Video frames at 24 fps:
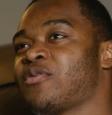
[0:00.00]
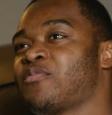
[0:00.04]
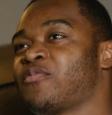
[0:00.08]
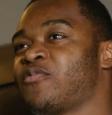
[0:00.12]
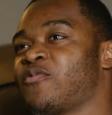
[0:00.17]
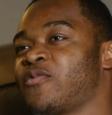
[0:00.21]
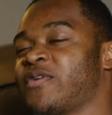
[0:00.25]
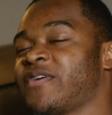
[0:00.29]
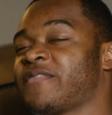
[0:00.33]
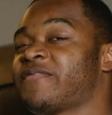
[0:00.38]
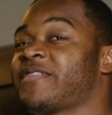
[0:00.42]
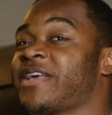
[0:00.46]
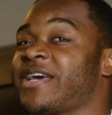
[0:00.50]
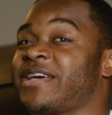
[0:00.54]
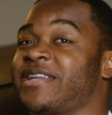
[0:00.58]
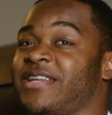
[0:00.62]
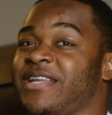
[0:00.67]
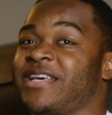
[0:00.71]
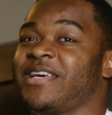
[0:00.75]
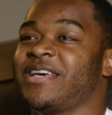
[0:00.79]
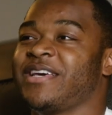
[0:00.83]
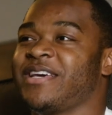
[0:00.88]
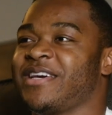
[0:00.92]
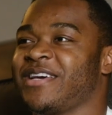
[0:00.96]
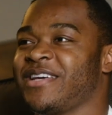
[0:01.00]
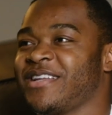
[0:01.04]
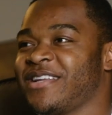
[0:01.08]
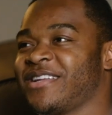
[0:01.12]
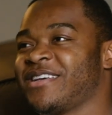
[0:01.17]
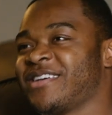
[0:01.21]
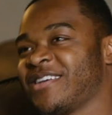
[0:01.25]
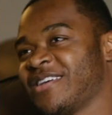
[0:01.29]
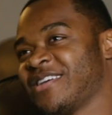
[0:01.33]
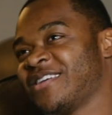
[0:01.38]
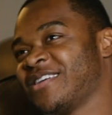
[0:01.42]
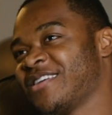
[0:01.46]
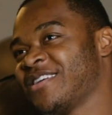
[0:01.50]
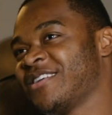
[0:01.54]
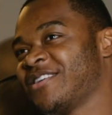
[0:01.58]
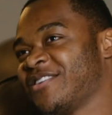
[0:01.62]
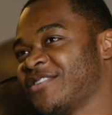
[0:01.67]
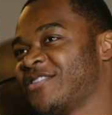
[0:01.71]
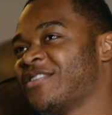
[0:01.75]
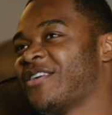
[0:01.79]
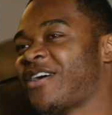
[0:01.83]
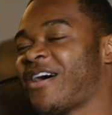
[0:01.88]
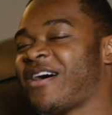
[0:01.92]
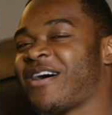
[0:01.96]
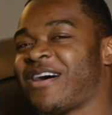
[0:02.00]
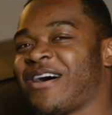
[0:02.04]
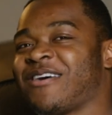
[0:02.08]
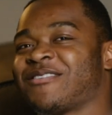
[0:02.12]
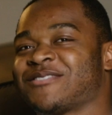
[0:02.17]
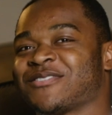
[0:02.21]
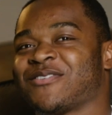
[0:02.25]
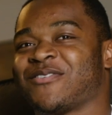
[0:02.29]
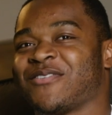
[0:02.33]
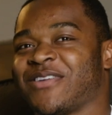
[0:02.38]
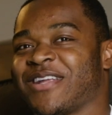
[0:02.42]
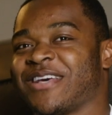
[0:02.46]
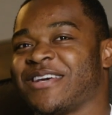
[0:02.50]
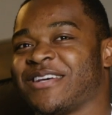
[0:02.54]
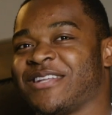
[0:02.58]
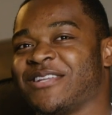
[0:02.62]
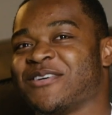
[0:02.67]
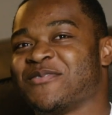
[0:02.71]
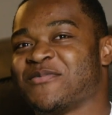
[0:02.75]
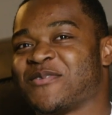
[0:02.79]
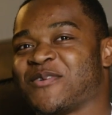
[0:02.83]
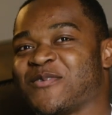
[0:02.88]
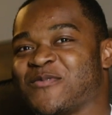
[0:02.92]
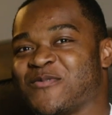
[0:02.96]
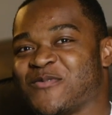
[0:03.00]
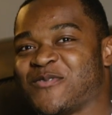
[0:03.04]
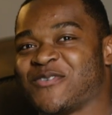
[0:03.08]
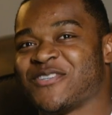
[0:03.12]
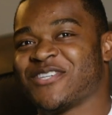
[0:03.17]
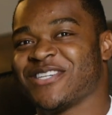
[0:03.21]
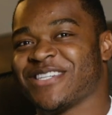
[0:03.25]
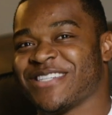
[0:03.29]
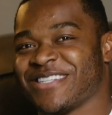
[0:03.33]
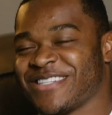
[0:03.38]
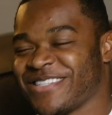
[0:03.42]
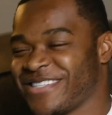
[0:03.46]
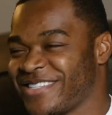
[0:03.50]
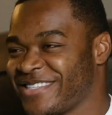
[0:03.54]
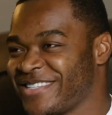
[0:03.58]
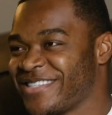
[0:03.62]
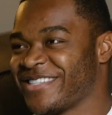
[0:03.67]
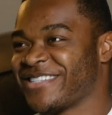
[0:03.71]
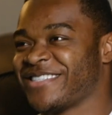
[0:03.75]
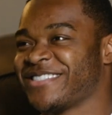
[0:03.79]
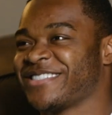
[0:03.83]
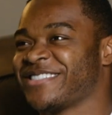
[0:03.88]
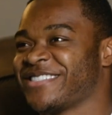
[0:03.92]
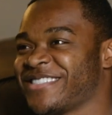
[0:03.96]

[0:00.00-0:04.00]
But if they did, you know, I was going to lay a little bit of wood. Yeah.